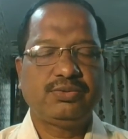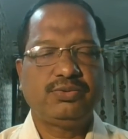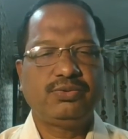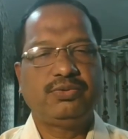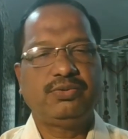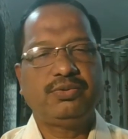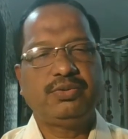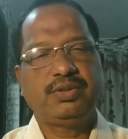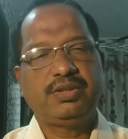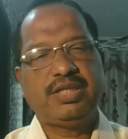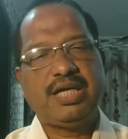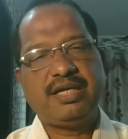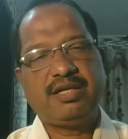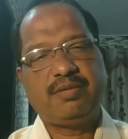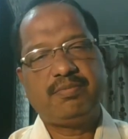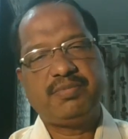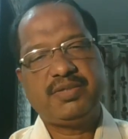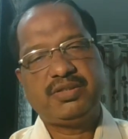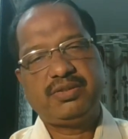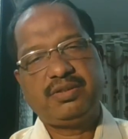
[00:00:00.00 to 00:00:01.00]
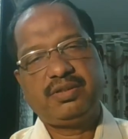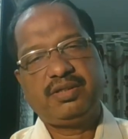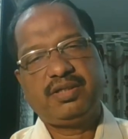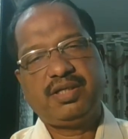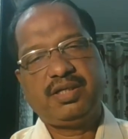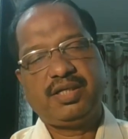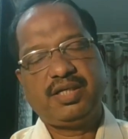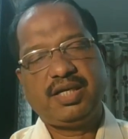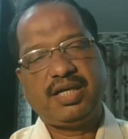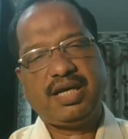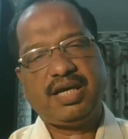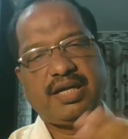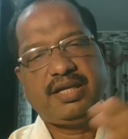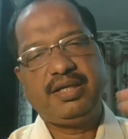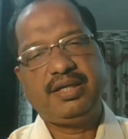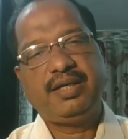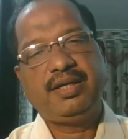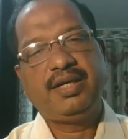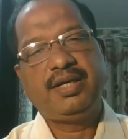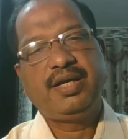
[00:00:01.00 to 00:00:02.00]
So that impression can
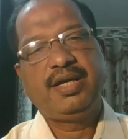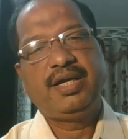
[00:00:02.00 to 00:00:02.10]
carry